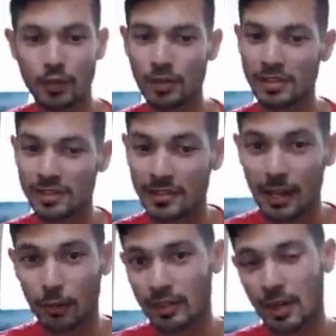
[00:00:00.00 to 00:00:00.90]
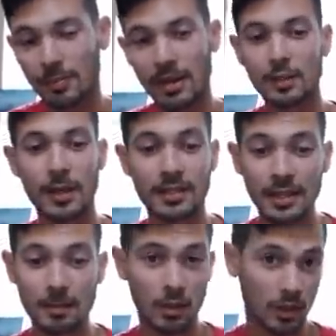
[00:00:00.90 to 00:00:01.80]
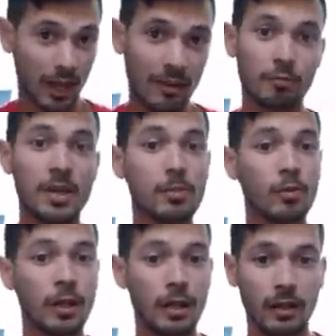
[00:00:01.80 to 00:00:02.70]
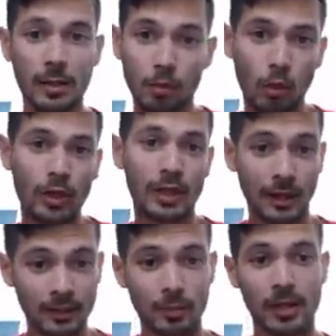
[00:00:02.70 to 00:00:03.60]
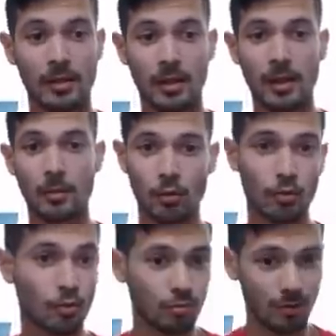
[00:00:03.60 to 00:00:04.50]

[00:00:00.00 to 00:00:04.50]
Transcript: So this is salaries that I'm paying to my team because I have people employed under me um, who